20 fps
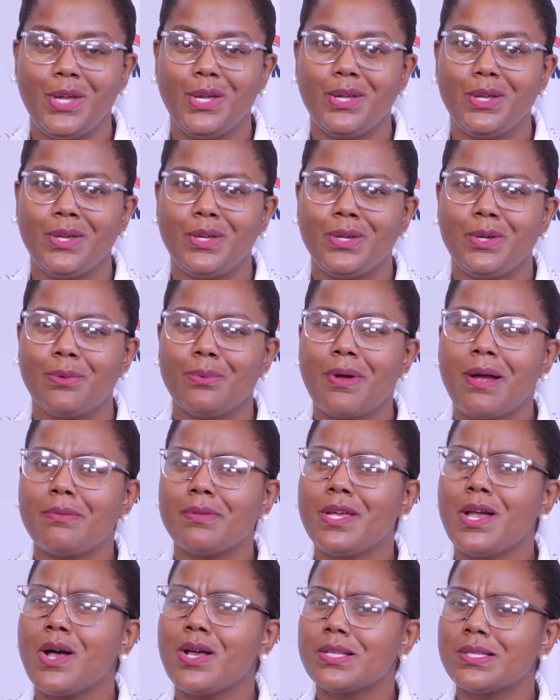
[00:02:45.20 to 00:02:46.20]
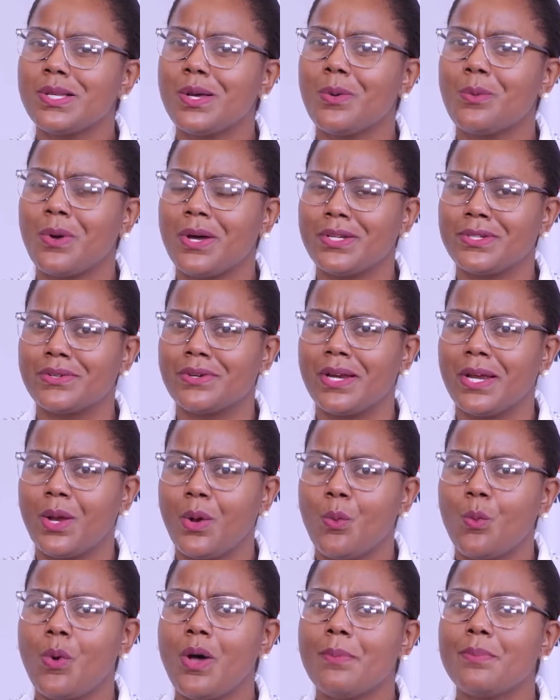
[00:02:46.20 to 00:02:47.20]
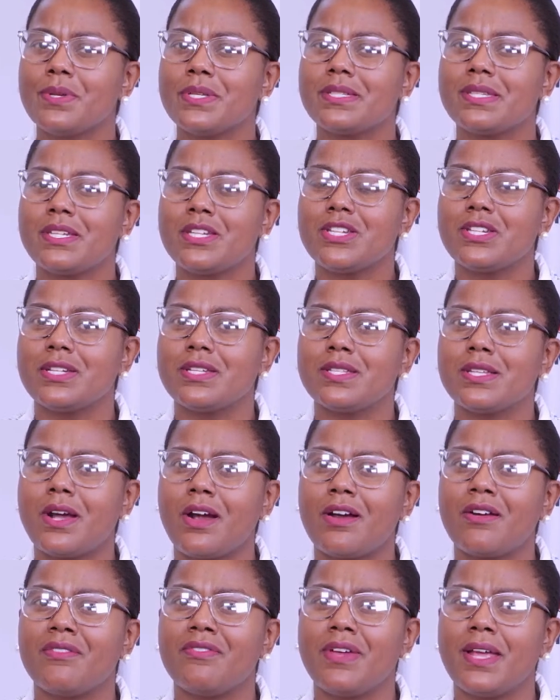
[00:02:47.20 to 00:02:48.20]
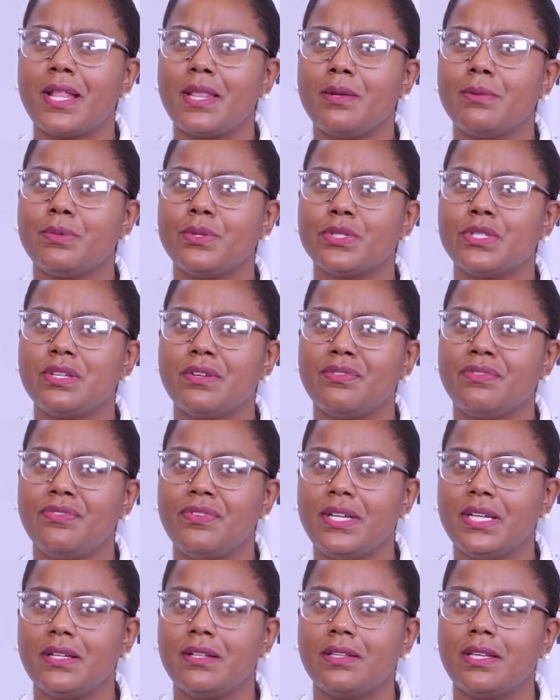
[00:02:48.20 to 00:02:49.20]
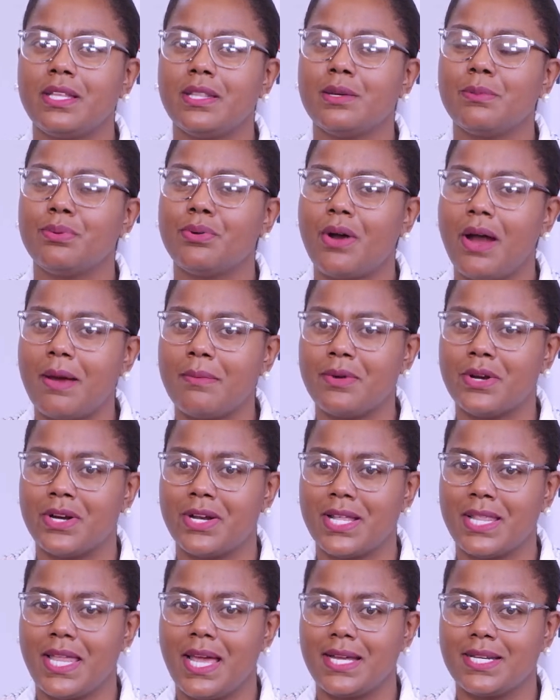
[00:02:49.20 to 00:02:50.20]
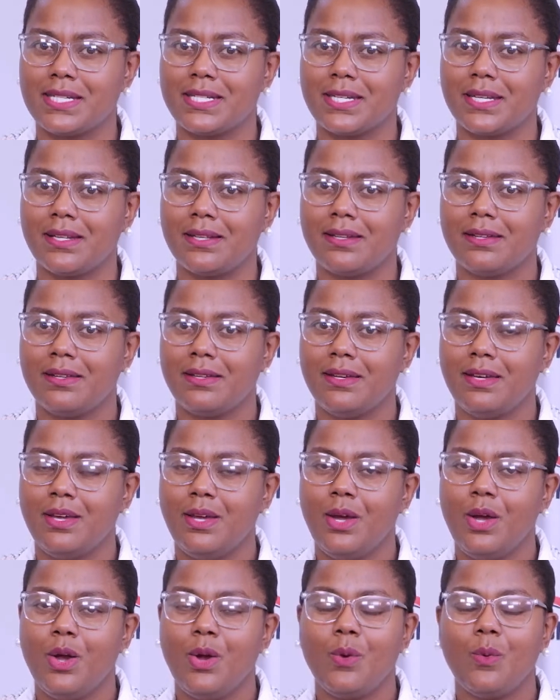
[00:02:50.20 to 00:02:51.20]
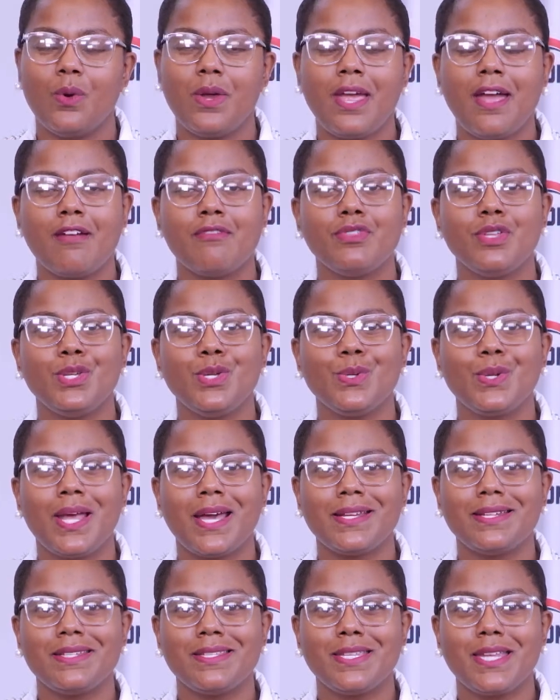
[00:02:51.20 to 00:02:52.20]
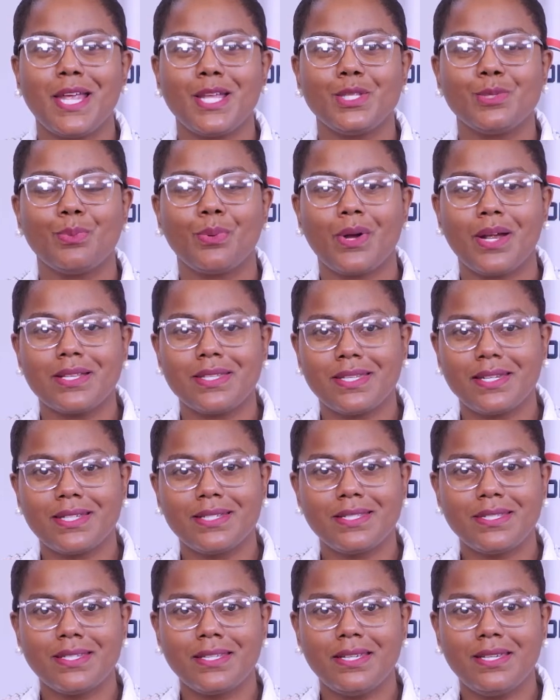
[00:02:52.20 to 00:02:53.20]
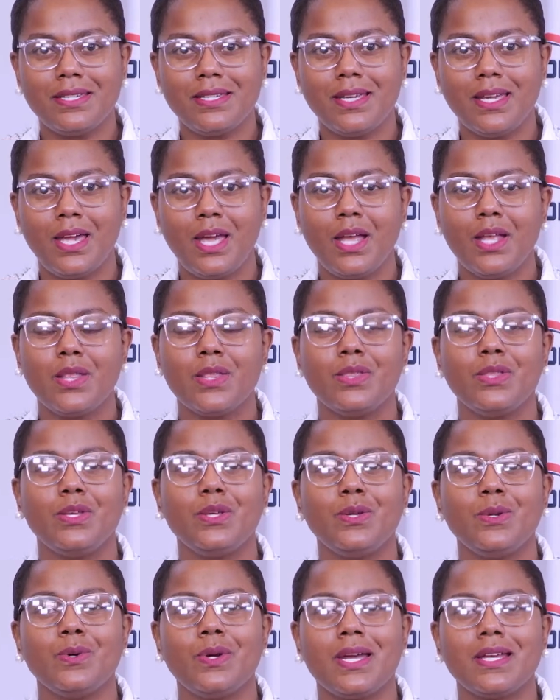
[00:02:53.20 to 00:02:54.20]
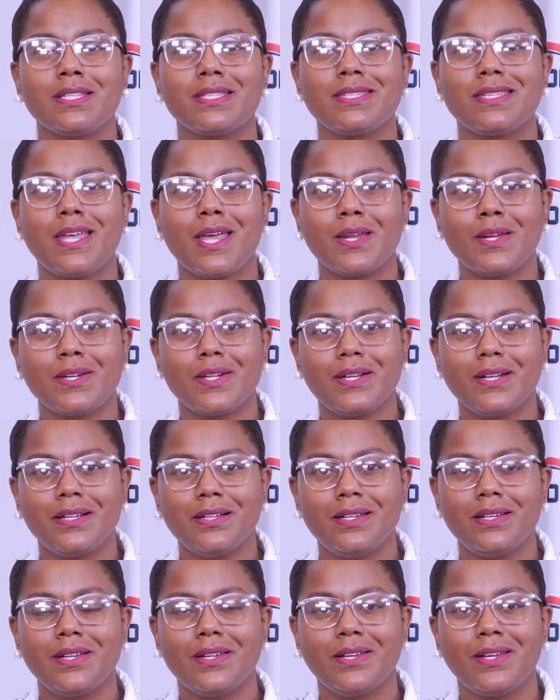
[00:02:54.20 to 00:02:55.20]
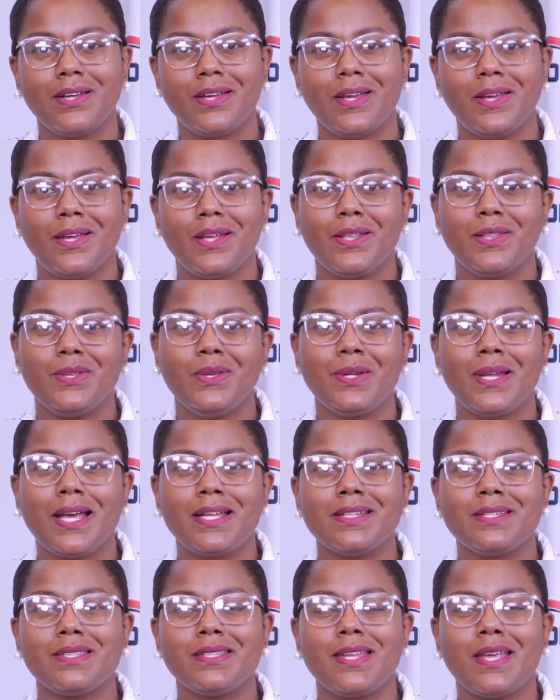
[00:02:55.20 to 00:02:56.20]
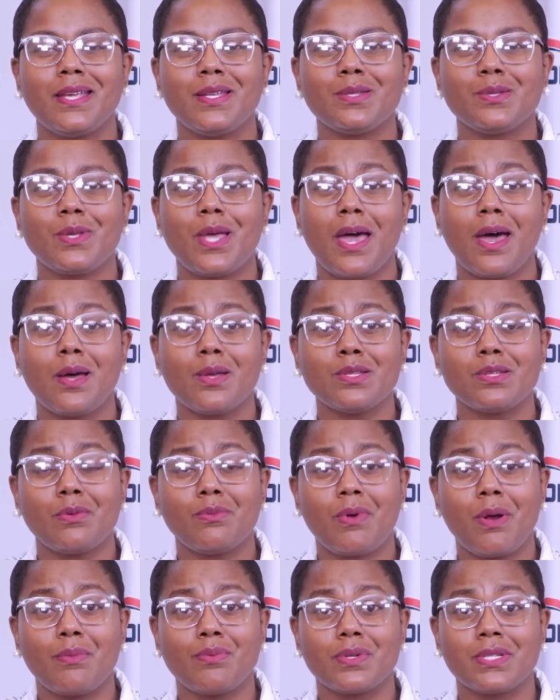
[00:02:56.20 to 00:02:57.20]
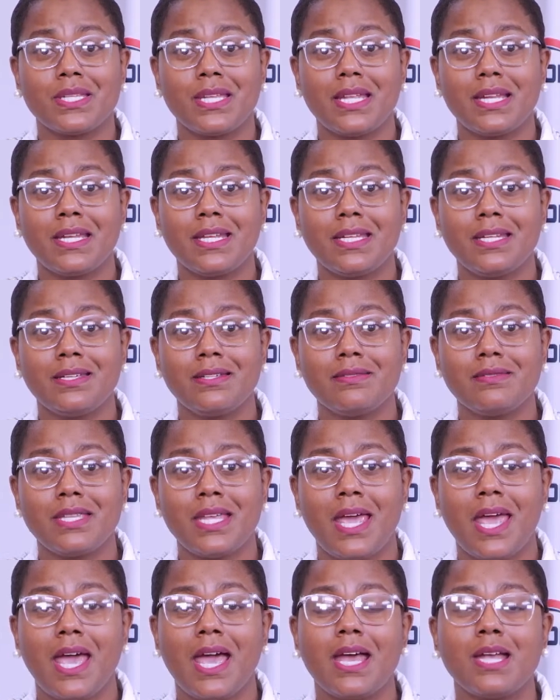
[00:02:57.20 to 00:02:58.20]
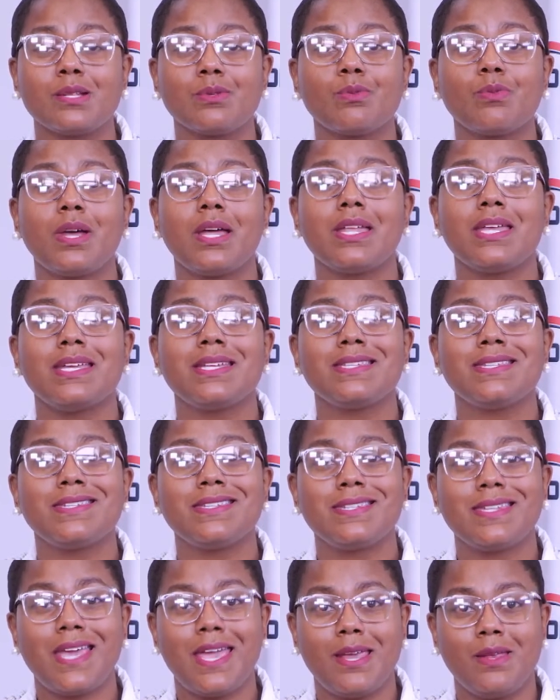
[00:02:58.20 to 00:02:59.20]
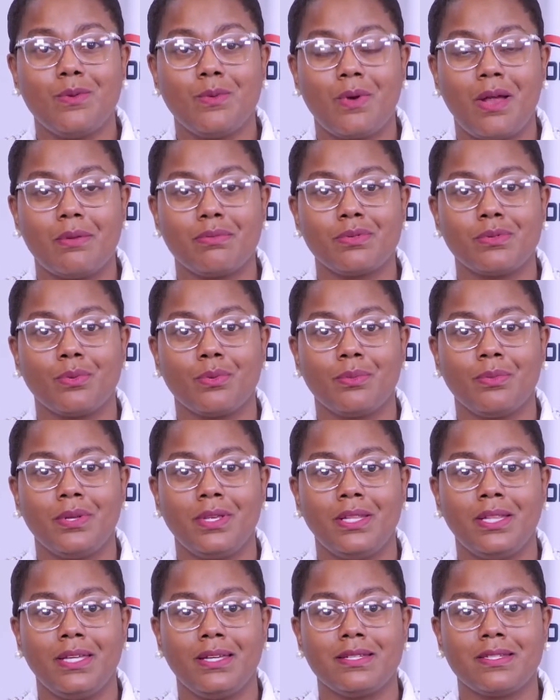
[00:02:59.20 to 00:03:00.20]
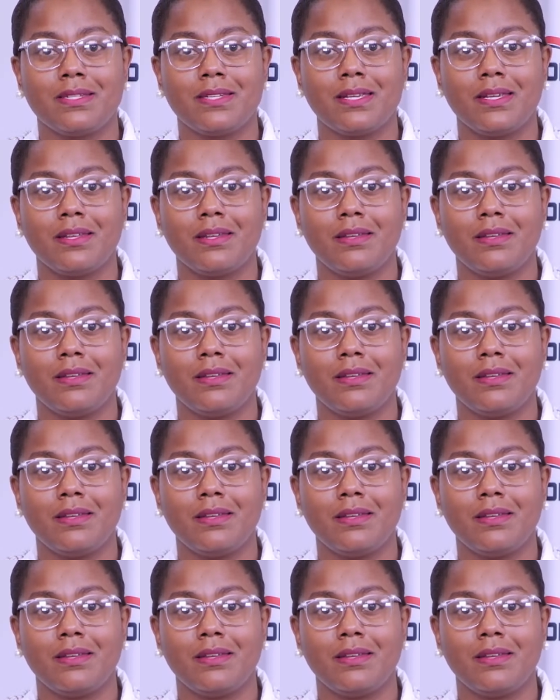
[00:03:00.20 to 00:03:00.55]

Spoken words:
You're probably also wondering what positions are available to fill in the primary election. We have the United States Presidency, the U.S. Senator, the United States House of Representatives, as well as state reps will be listed.